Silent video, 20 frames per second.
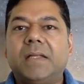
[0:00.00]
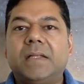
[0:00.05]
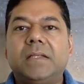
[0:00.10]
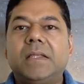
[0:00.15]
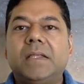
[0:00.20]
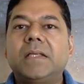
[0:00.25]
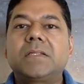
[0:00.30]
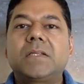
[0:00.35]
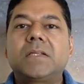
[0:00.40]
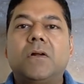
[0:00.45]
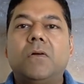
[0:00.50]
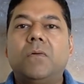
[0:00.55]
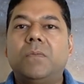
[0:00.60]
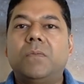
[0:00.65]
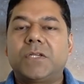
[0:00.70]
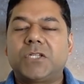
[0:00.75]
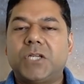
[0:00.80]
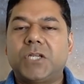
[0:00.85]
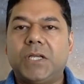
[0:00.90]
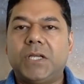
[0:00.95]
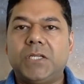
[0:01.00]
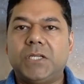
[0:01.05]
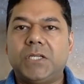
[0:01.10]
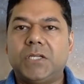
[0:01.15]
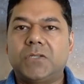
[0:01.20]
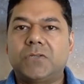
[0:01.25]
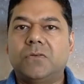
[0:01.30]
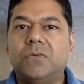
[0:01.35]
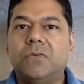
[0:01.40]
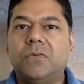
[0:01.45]
things are always
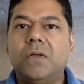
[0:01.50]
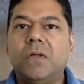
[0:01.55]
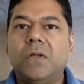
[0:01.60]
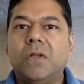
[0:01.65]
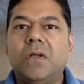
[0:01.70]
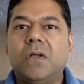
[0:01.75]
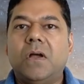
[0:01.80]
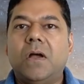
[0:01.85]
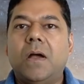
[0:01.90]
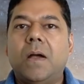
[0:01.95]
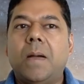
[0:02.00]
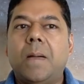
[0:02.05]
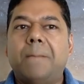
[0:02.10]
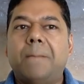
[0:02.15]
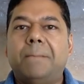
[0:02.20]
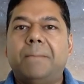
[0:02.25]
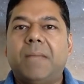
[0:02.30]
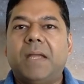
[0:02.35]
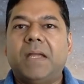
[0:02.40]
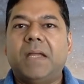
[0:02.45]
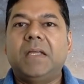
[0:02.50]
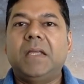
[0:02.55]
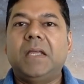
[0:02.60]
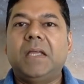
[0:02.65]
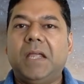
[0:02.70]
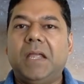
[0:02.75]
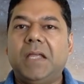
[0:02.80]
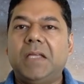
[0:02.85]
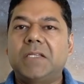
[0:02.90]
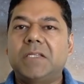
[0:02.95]
changing. So
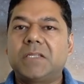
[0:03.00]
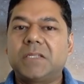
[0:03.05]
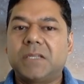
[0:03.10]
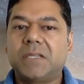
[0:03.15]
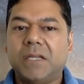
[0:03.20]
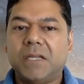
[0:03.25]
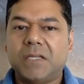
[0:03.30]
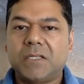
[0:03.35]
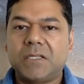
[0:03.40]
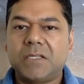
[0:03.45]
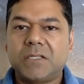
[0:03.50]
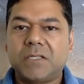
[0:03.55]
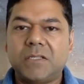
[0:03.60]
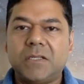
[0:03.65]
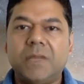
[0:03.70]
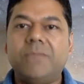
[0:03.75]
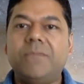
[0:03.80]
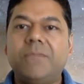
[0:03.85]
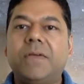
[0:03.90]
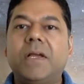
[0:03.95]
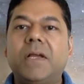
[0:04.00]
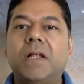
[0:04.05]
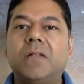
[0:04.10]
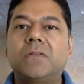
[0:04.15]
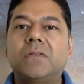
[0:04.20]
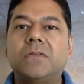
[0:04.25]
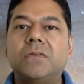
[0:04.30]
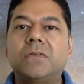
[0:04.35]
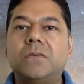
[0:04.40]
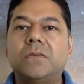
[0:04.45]
it's
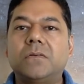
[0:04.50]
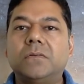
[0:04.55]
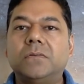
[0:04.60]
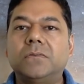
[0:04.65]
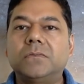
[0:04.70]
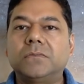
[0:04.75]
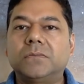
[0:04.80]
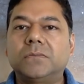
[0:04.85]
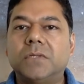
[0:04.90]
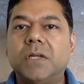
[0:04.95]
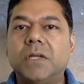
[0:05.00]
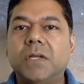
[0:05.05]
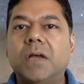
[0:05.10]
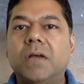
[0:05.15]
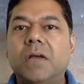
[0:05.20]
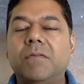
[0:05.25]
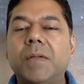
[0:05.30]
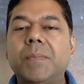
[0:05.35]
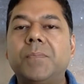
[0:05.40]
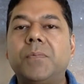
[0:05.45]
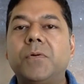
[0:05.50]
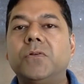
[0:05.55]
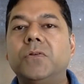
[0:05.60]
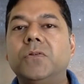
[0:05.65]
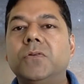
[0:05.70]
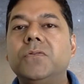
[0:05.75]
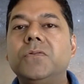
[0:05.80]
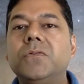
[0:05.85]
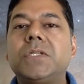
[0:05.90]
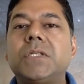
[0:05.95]
difficult to
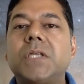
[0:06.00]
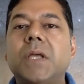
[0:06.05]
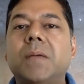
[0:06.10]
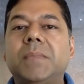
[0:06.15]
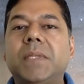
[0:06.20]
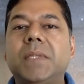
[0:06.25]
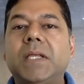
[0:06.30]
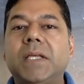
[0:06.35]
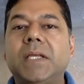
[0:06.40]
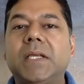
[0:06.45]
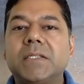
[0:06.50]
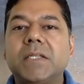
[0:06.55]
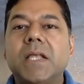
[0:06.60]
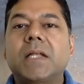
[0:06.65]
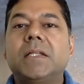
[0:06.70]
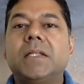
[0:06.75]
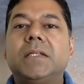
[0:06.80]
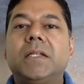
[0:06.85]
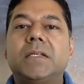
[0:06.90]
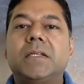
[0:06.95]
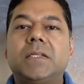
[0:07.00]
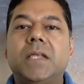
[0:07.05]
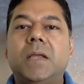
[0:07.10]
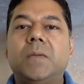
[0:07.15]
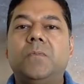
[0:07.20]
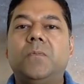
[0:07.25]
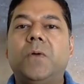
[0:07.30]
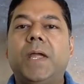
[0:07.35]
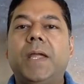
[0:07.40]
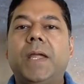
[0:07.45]
reproduce something exactly the
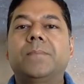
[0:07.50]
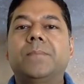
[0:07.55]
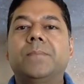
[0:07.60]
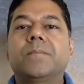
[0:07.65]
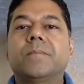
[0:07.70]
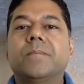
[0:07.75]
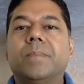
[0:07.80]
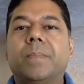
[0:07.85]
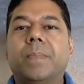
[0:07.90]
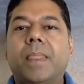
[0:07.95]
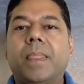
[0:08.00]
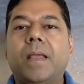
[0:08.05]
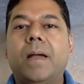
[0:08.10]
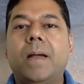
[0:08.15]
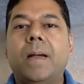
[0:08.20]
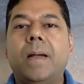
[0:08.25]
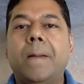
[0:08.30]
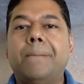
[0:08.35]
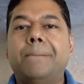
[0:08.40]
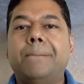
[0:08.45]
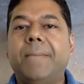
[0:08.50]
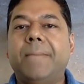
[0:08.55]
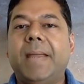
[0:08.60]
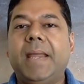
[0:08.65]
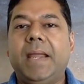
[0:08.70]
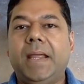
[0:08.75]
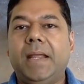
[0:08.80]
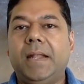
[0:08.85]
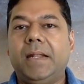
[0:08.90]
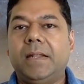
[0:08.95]
same way,
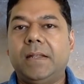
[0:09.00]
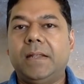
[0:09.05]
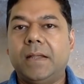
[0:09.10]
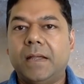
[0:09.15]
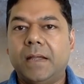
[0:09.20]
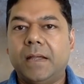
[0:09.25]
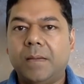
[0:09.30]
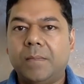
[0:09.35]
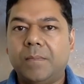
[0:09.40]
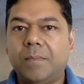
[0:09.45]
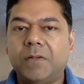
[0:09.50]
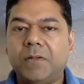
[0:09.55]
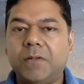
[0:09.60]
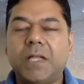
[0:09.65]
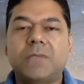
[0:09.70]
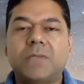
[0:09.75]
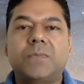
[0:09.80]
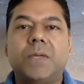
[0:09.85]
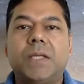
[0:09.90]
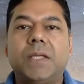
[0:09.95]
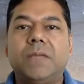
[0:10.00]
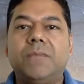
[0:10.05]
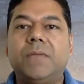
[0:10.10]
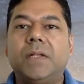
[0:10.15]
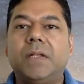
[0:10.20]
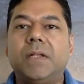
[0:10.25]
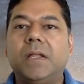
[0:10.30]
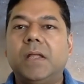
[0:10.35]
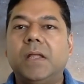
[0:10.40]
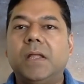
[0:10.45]
and that's why
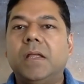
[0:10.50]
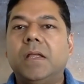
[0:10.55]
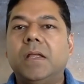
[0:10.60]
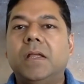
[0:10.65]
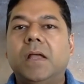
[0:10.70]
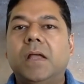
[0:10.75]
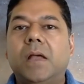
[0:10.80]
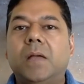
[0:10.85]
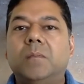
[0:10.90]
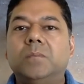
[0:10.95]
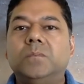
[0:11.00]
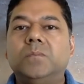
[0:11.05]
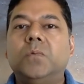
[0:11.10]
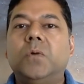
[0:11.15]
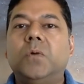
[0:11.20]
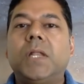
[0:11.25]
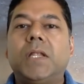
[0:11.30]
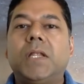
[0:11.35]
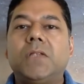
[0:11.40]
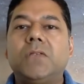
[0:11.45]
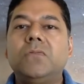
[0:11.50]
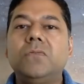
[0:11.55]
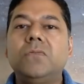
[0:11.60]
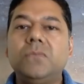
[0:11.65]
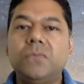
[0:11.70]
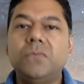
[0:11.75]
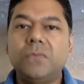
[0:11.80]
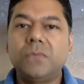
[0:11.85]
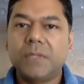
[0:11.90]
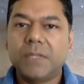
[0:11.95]
even when I
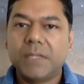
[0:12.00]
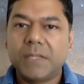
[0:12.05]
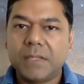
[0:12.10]
do